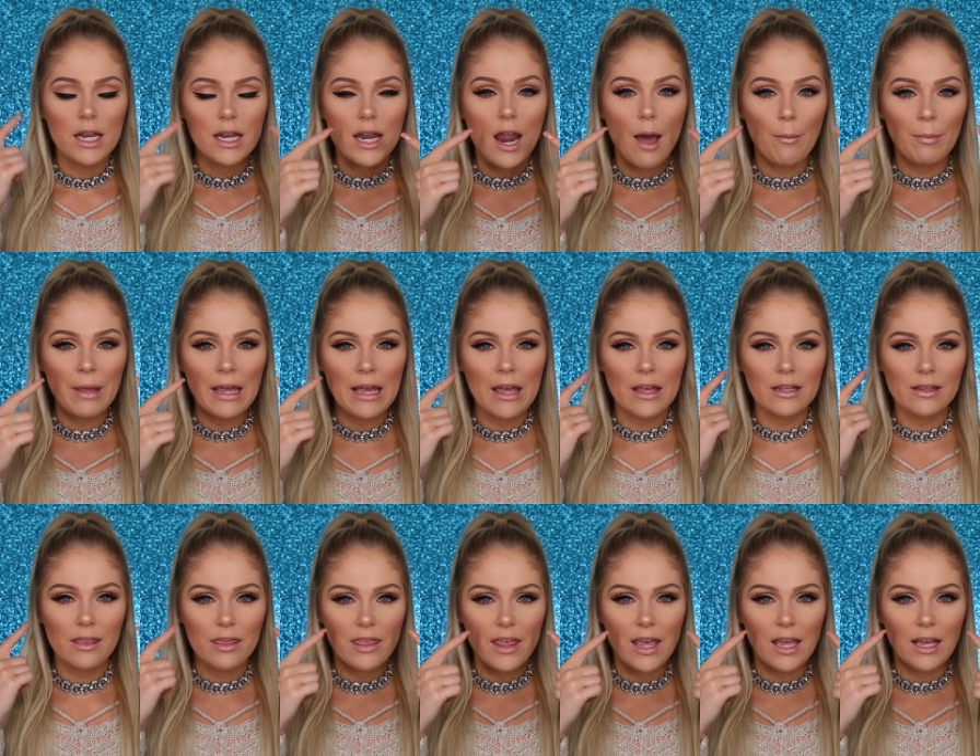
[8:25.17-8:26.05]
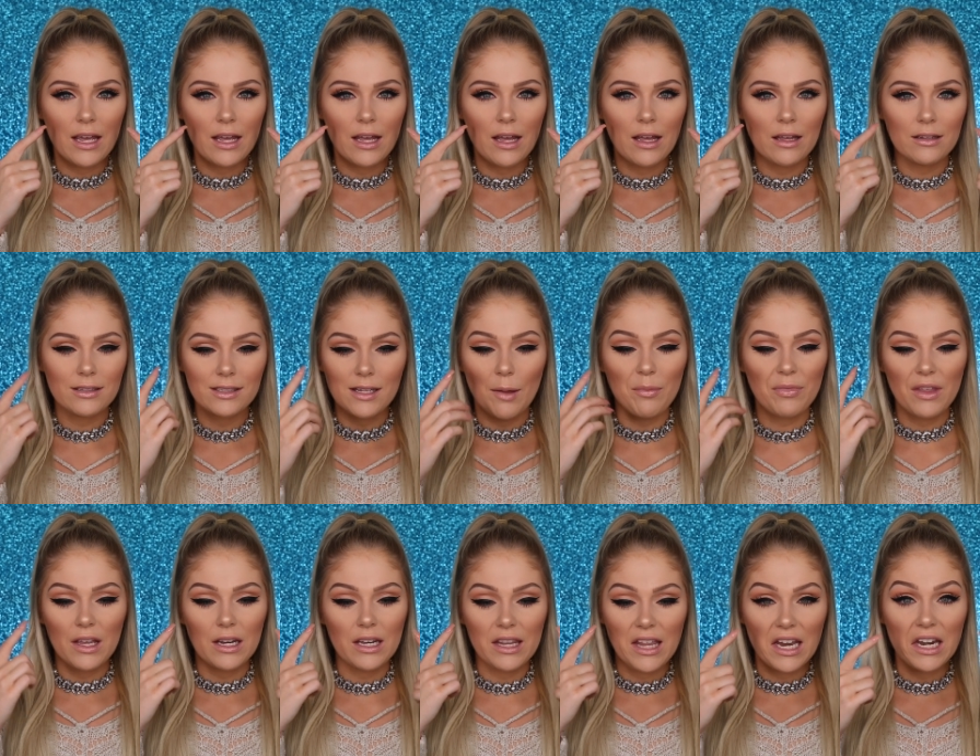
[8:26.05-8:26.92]
numbing thing,
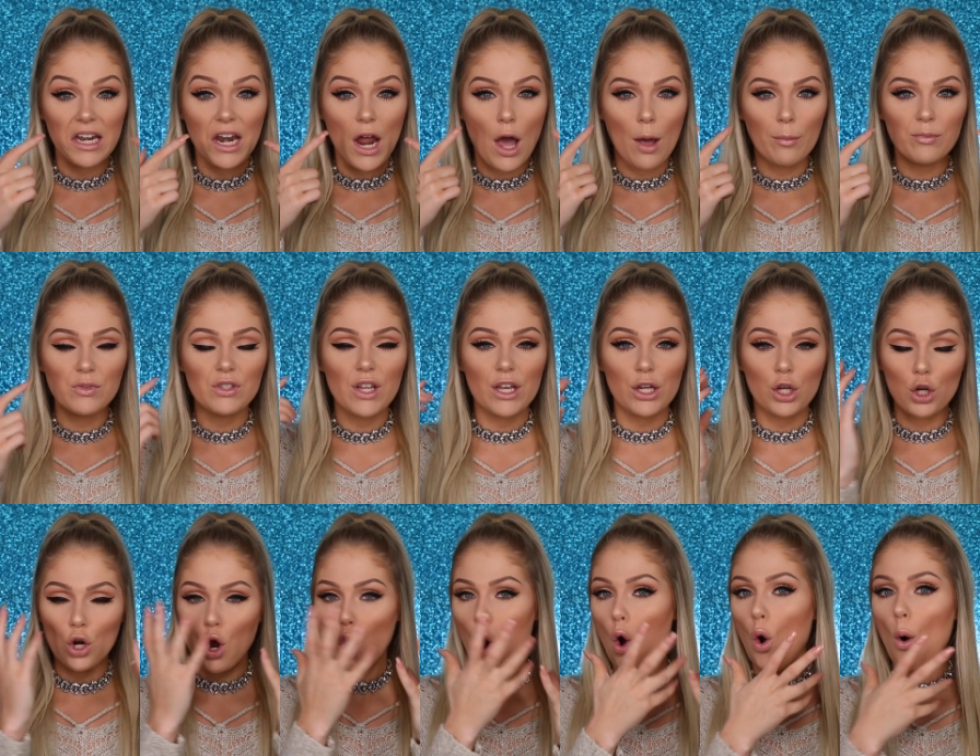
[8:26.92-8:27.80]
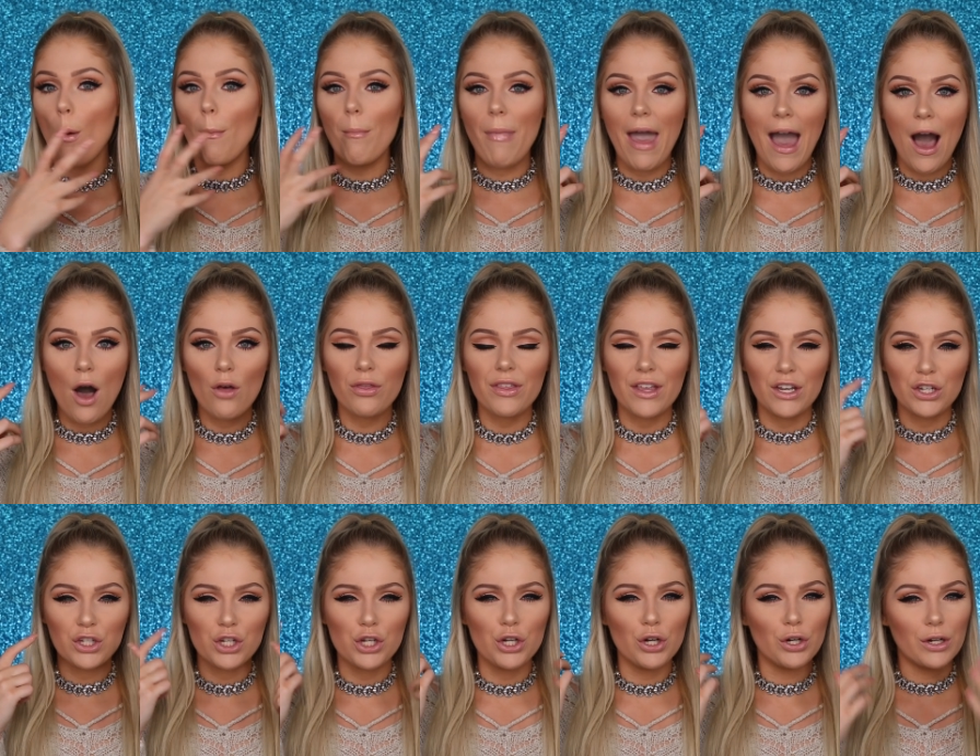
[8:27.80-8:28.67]
something that numbs like your whole mouth
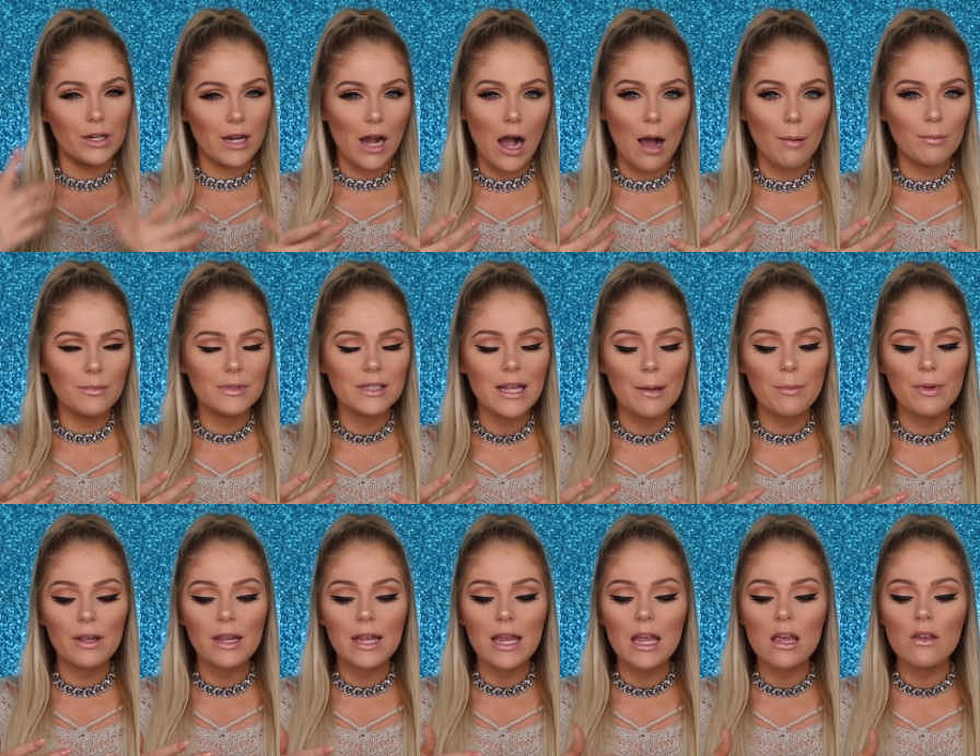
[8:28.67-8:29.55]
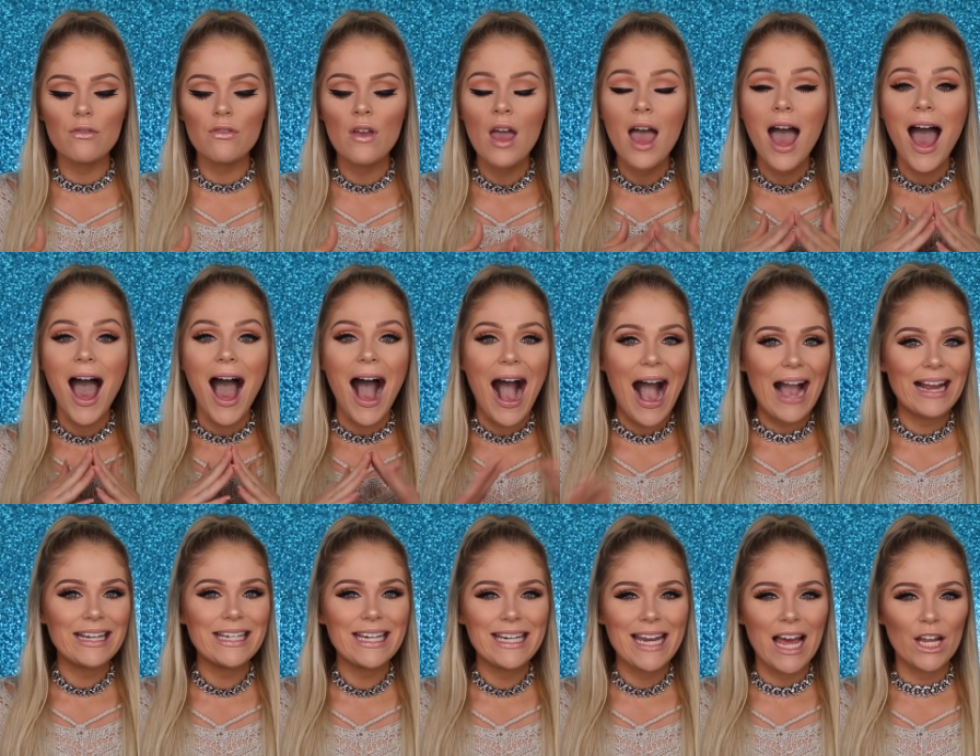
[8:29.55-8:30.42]
into your gums, I believe.
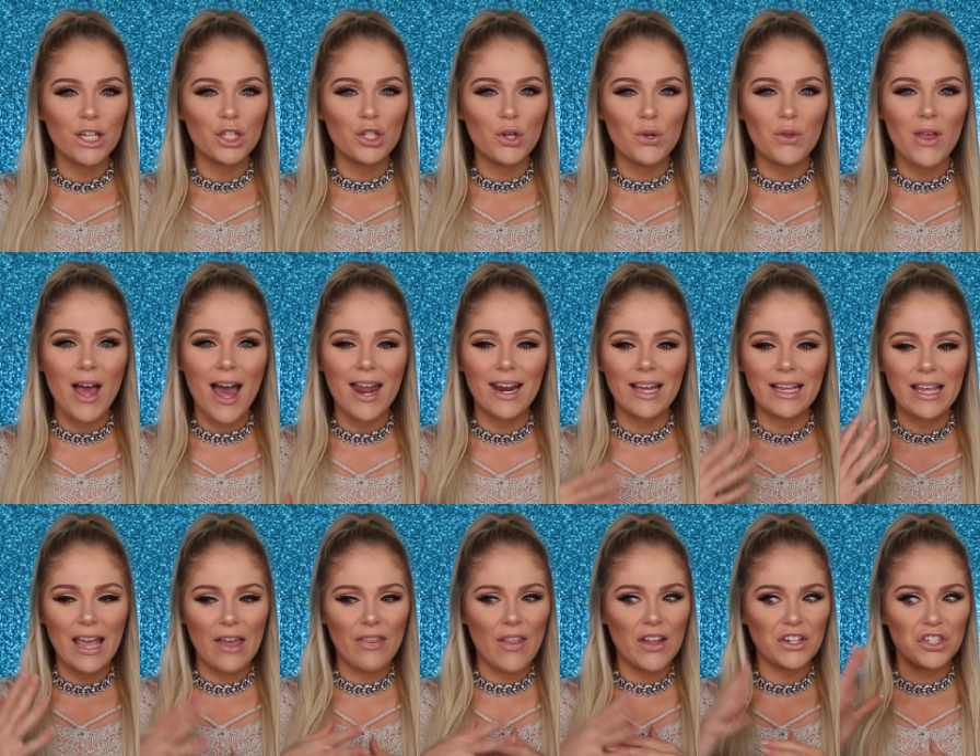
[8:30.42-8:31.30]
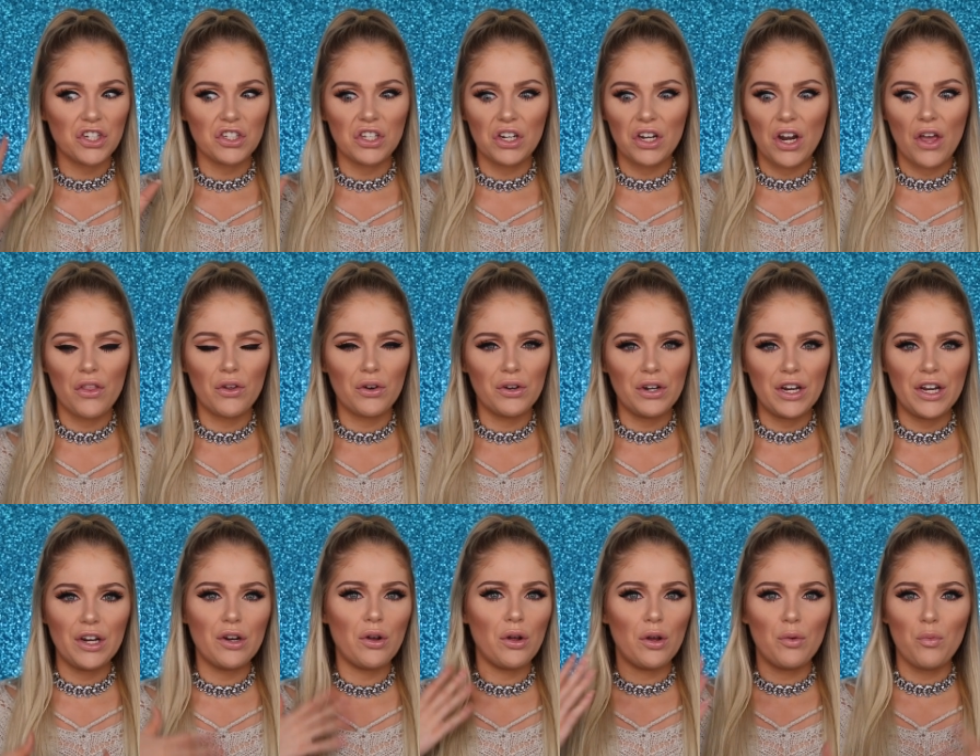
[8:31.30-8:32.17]
I did not do that. Again, that's just another
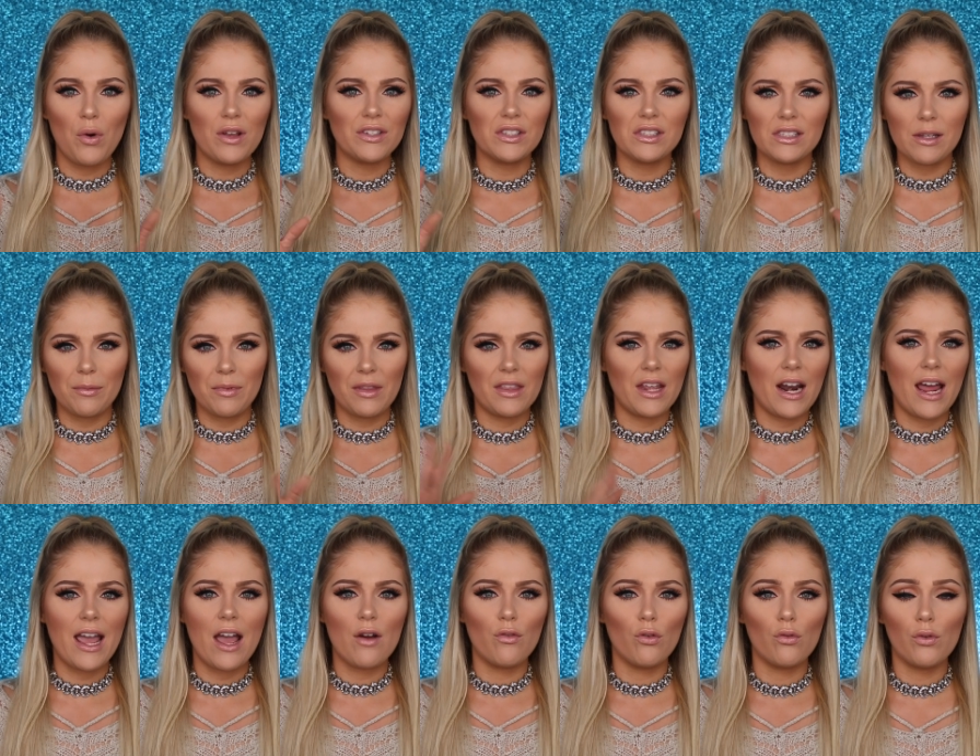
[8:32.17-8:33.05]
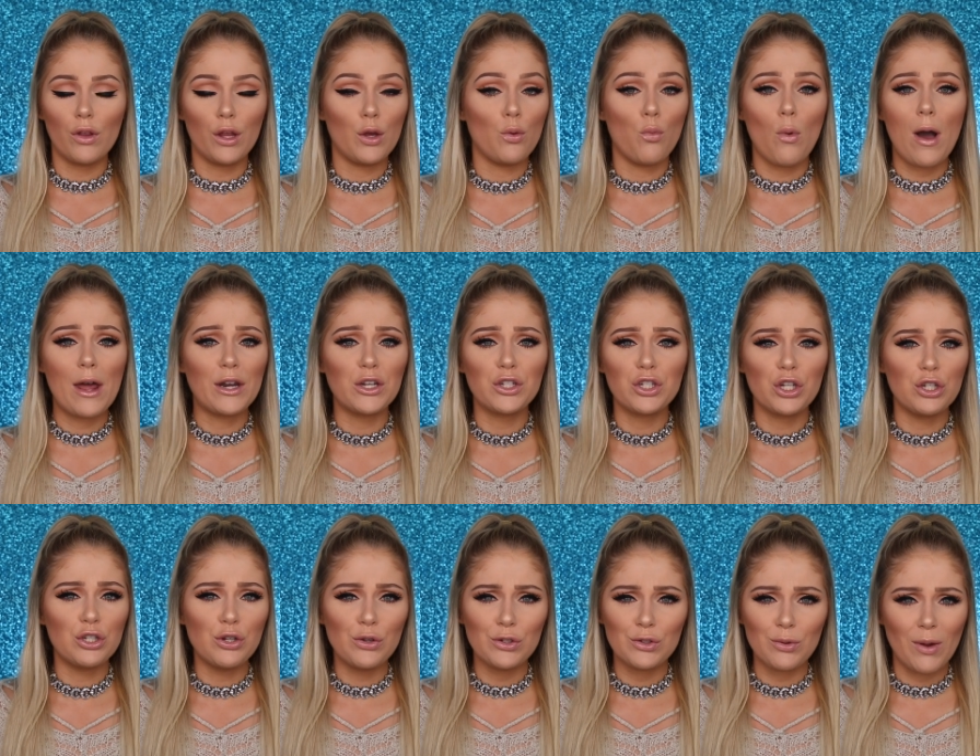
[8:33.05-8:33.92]
needle. It wasn't something that I ever really wanted
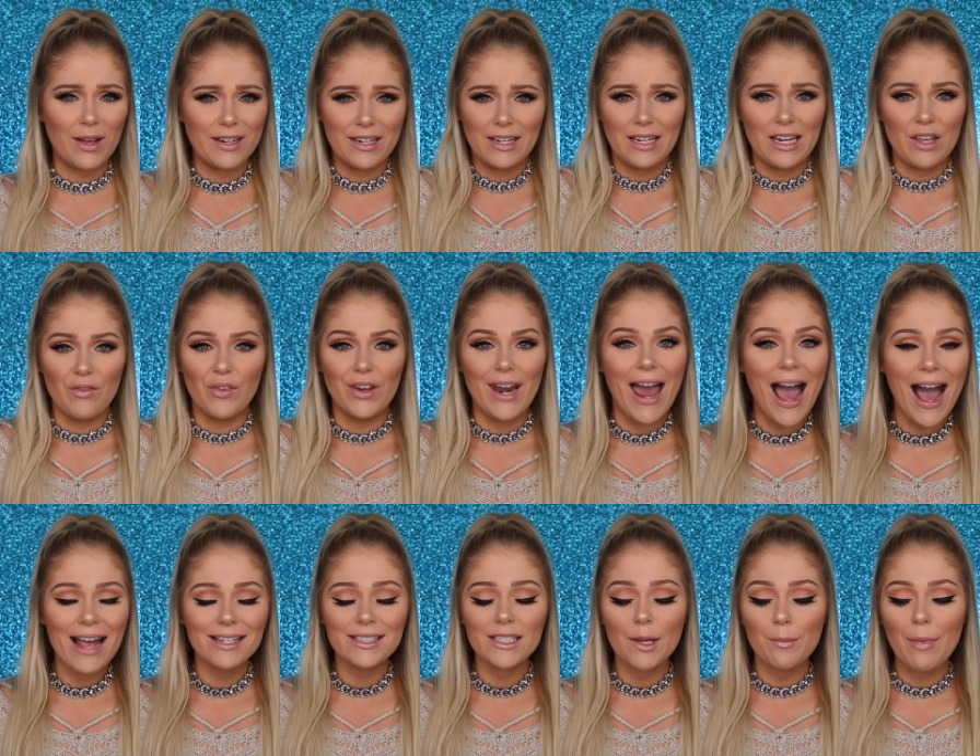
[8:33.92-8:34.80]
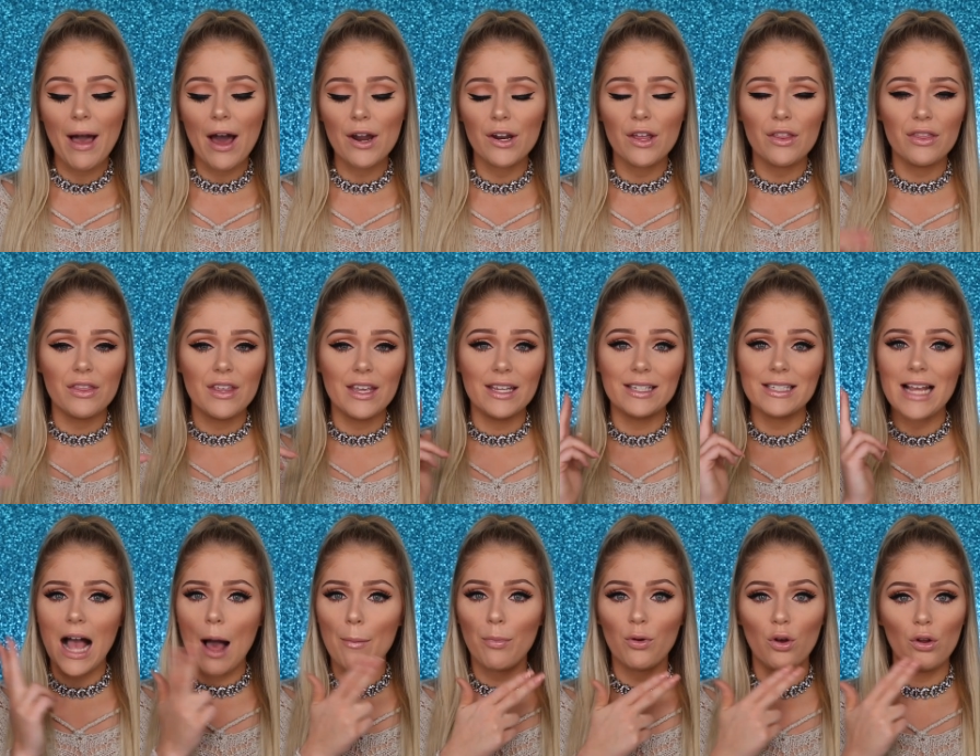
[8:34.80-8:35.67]
to do, so I didn't even ask about it. The
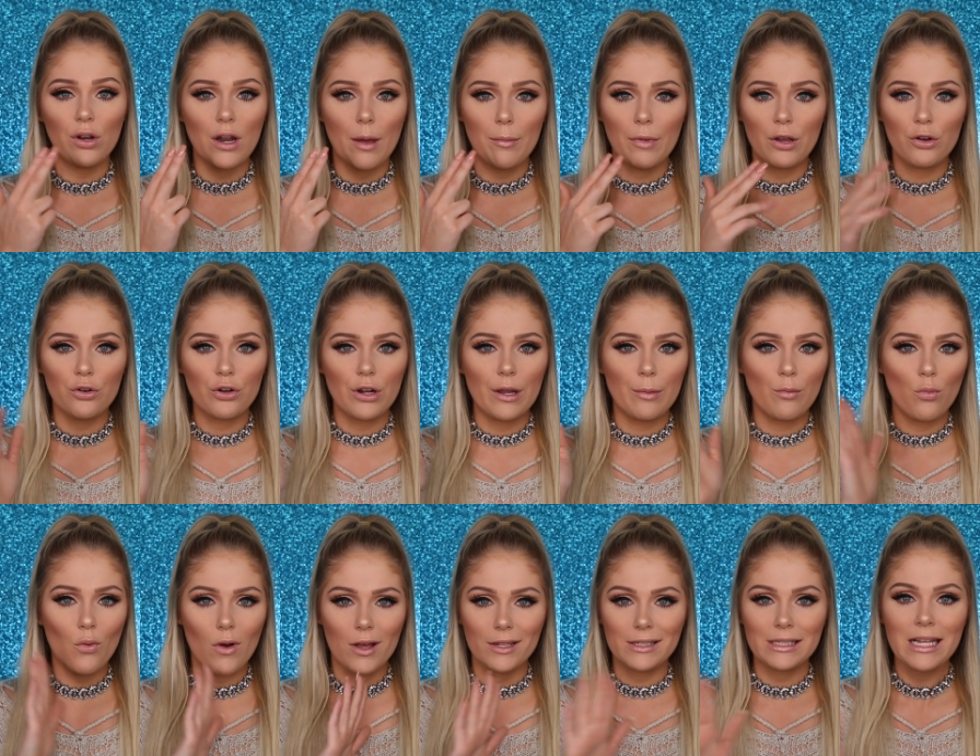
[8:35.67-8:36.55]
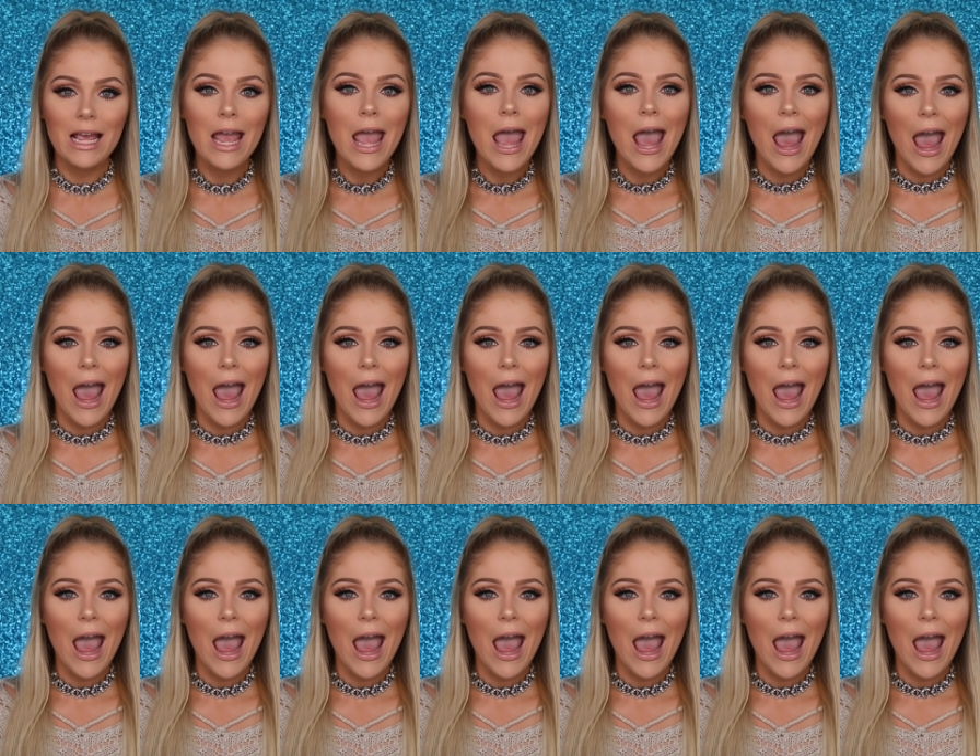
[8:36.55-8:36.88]
topical numbing cream was